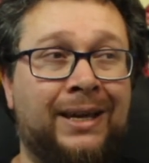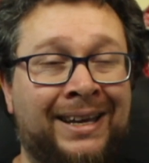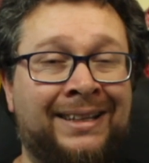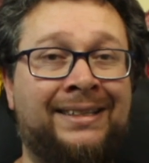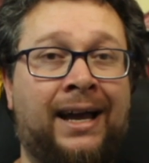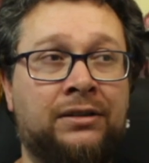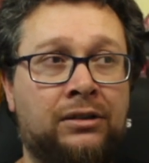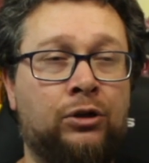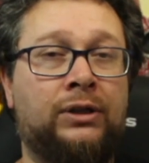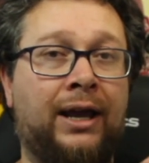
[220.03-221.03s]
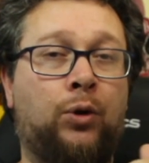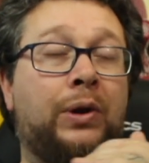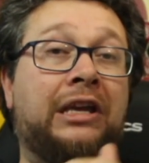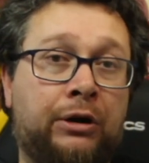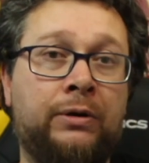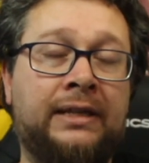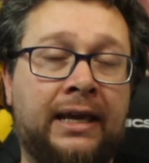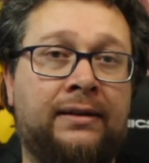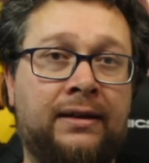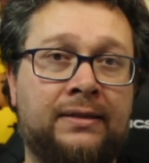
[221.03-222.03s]
It does look like we could
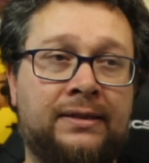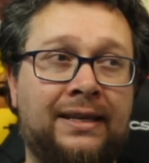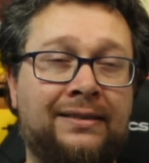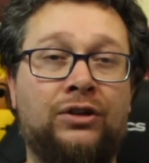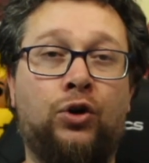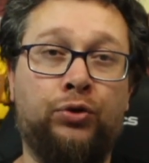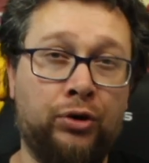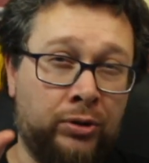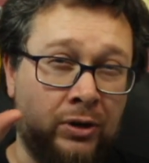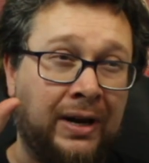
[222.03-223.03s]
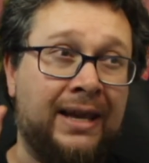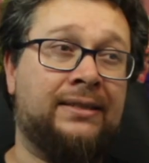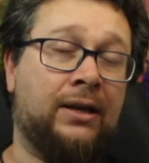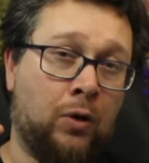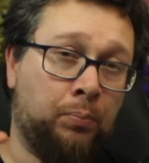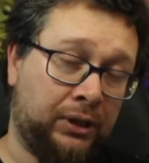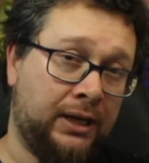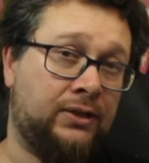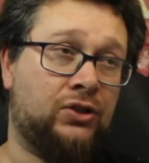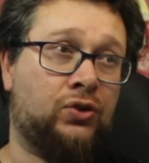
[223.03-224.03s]
get another season, although there is a
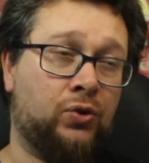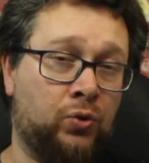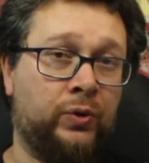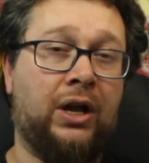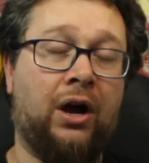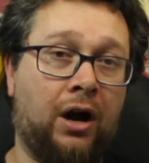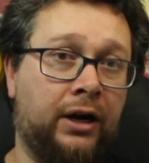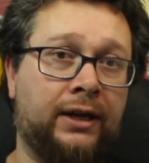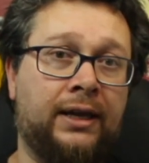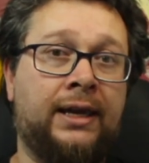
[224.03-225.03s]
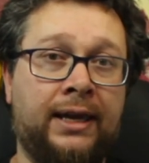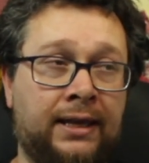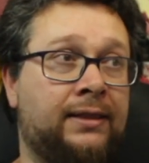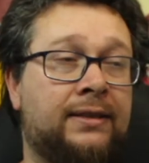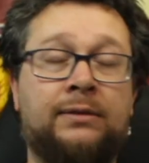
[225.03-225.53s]
complete story arc in this,